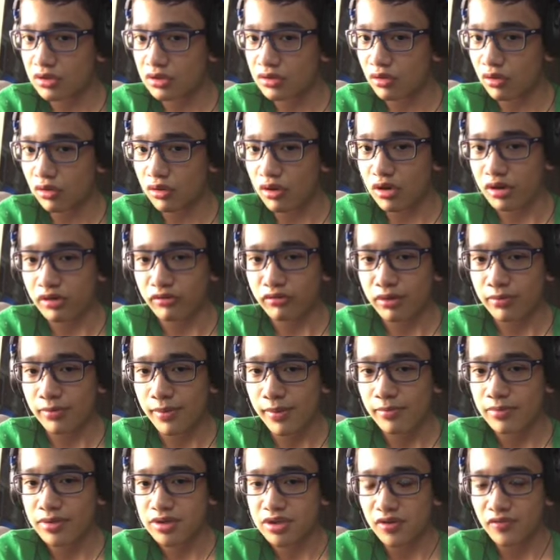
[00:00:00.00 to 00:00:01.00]
no longer
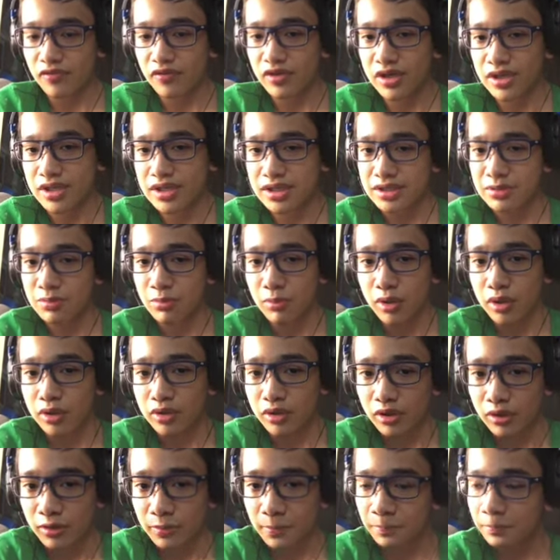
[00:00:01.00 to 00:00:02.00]
remembers of his
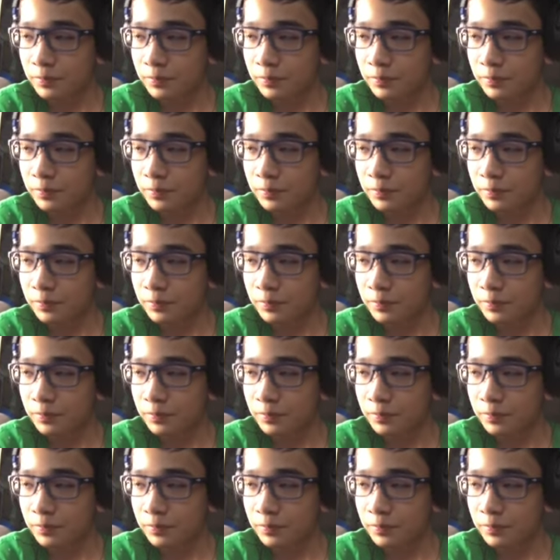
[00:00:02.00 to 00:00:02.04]
murder.